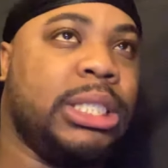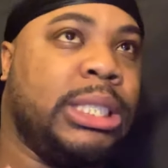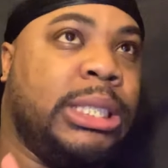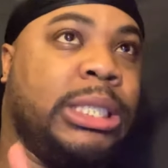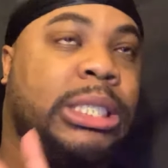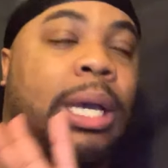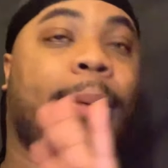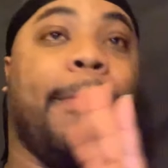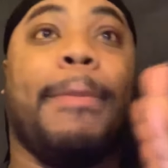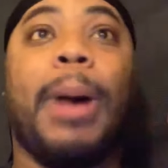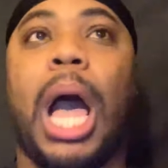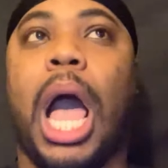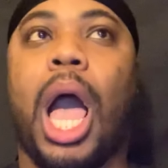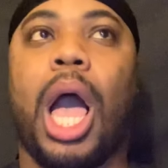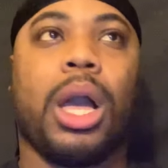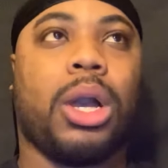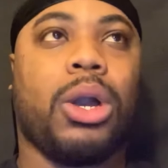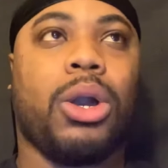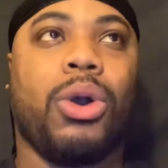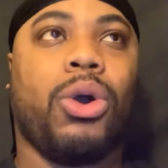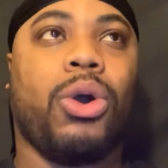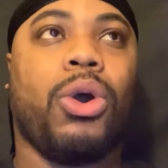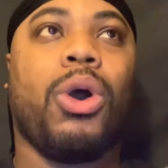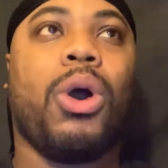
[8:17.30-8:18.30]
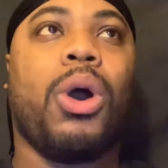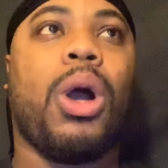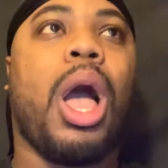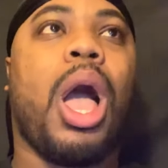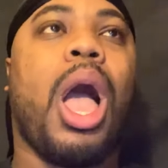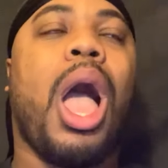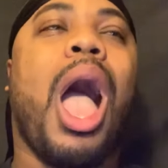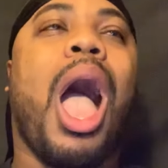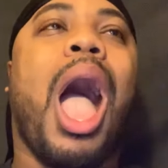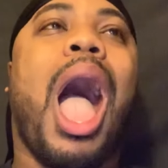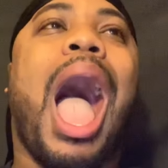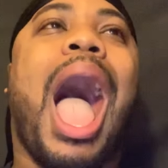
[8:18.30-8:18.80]
debacle.
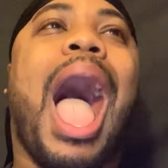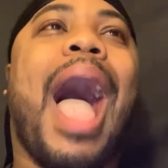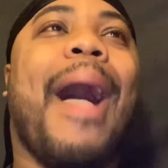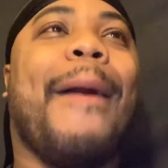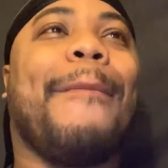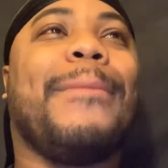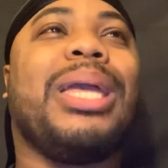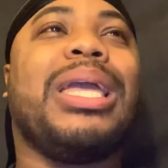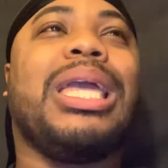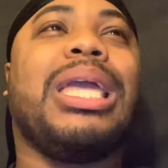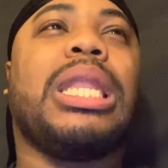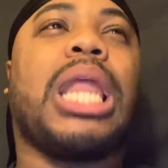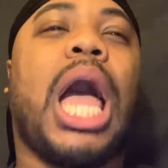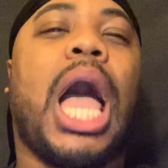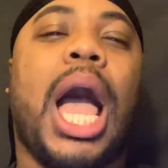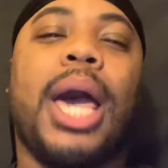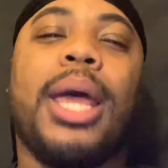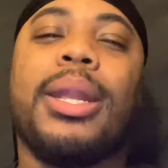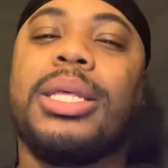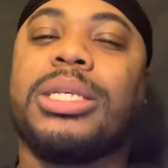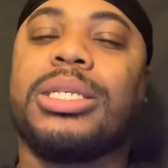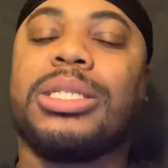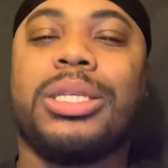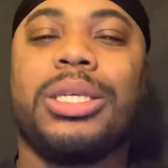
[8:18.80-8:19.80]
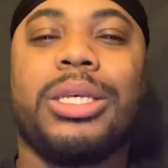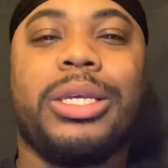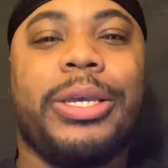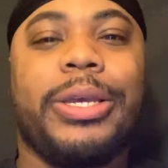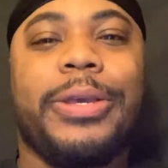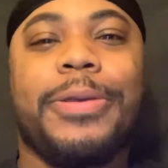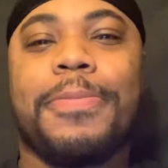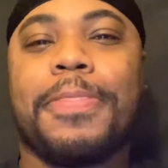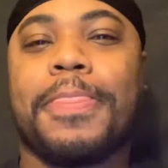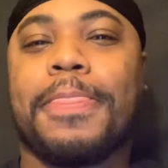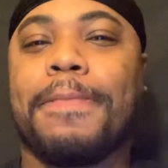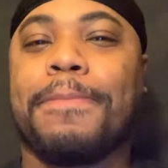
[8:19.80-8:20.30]
I mean,
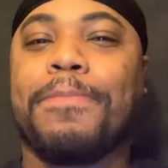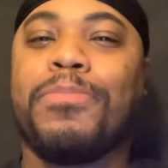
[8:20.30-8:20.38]
honestly,